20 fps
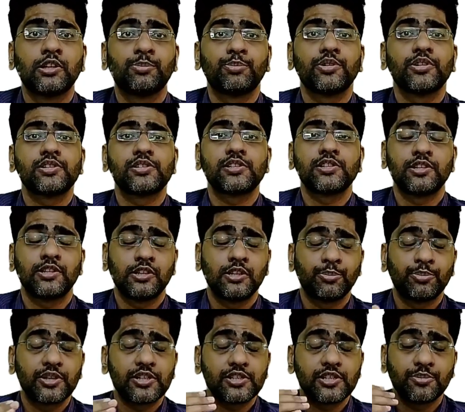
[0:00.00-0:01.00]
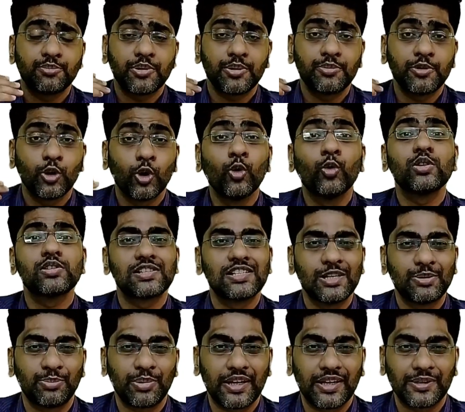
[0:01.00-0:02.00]
the patient may be
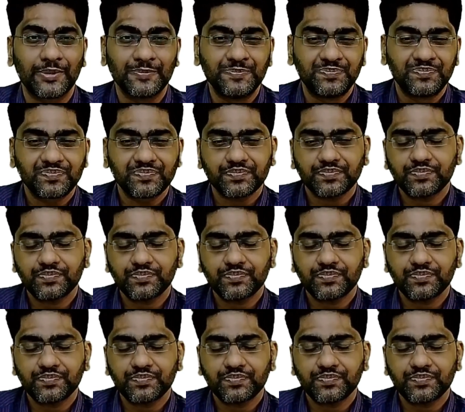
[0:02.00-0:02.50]
oversleeping.